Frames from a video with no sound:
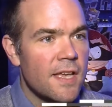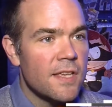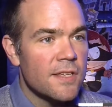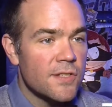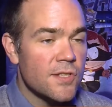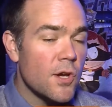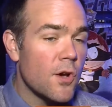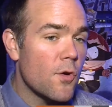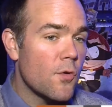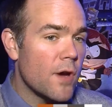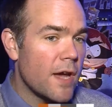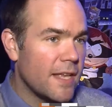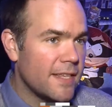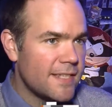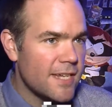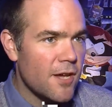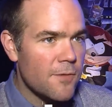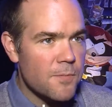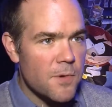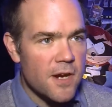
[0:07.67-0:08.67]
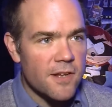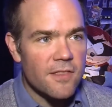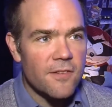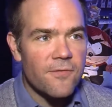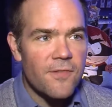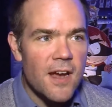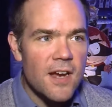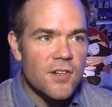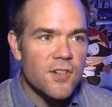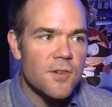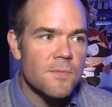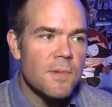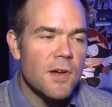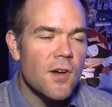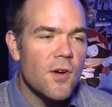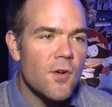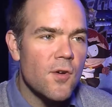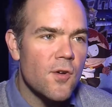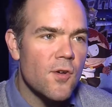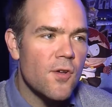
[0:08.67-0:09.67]
So in South Park: The Fractured
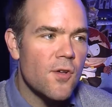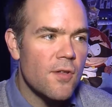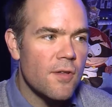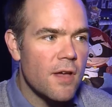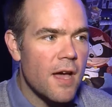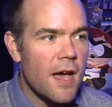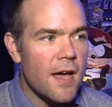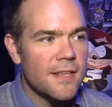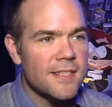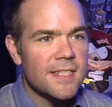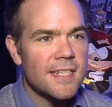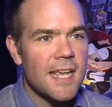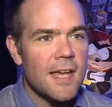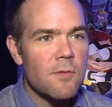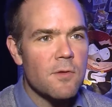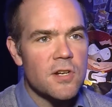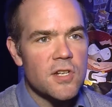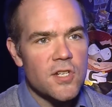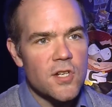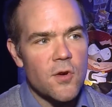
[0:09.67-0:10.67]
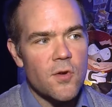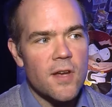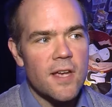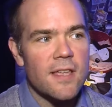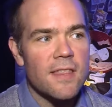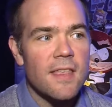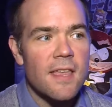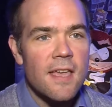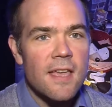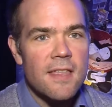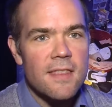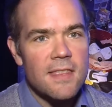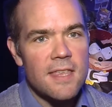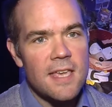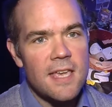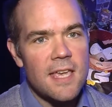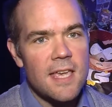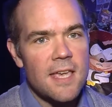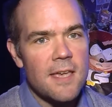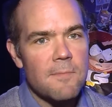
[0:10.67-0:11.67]
But Whole, today we're showing
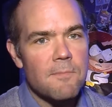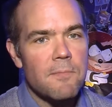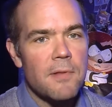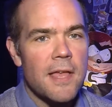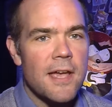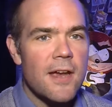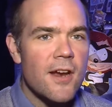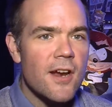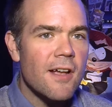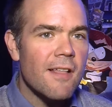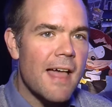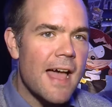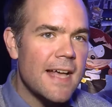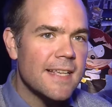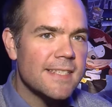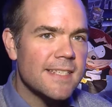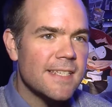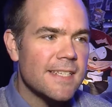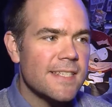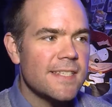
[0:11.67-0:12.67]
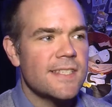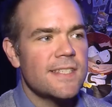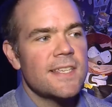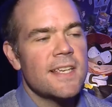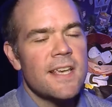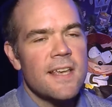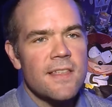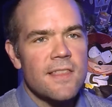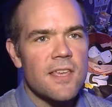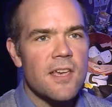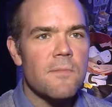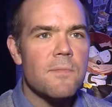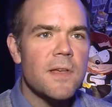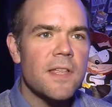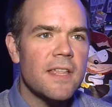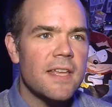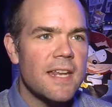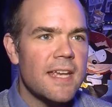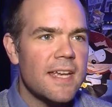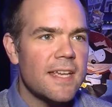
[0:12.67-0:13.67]
the player classes, the
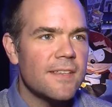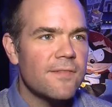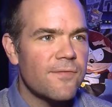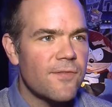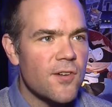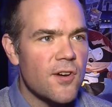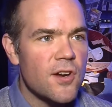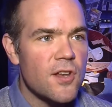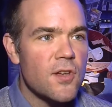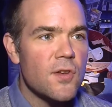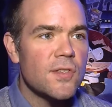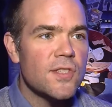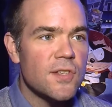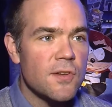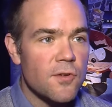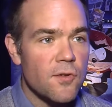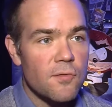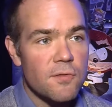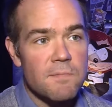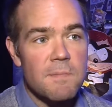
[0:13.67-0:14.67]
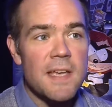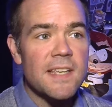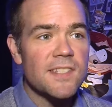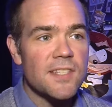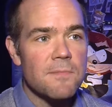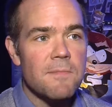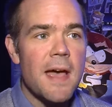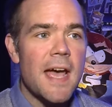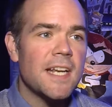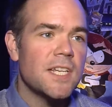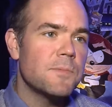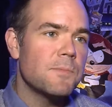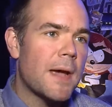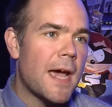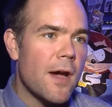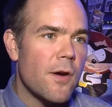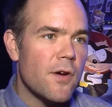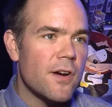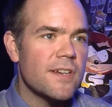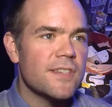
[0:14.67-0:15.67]
ability for you to mix and match
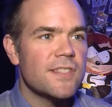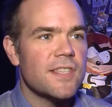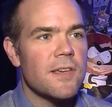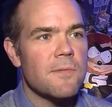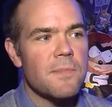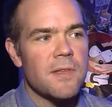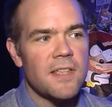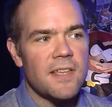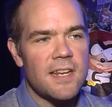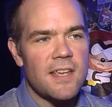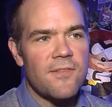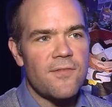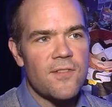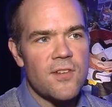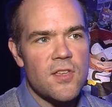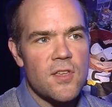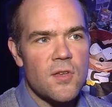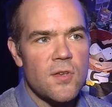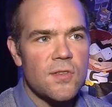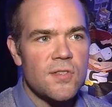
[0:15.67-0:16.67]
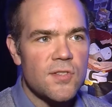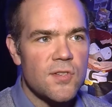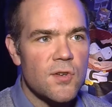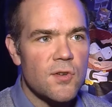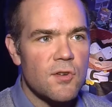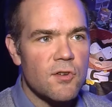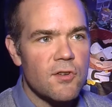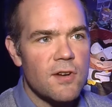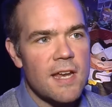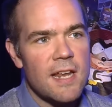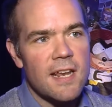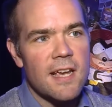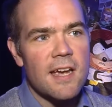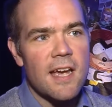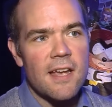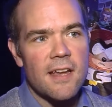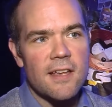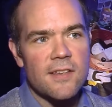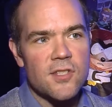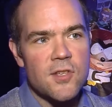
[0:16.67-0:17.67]
powers, the ability for you to create a
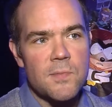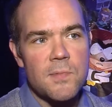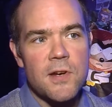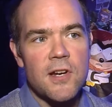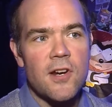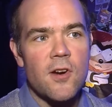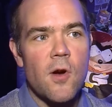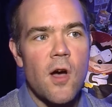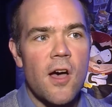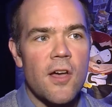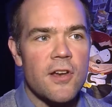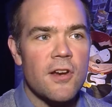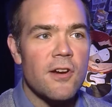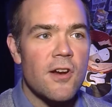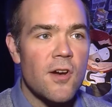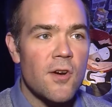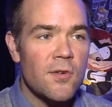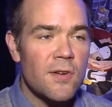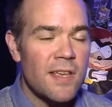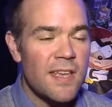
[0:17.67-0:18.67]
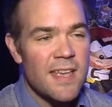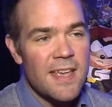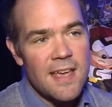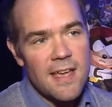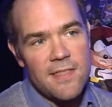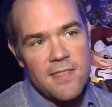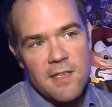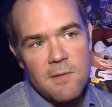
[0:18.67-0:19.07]
superhero all your own, and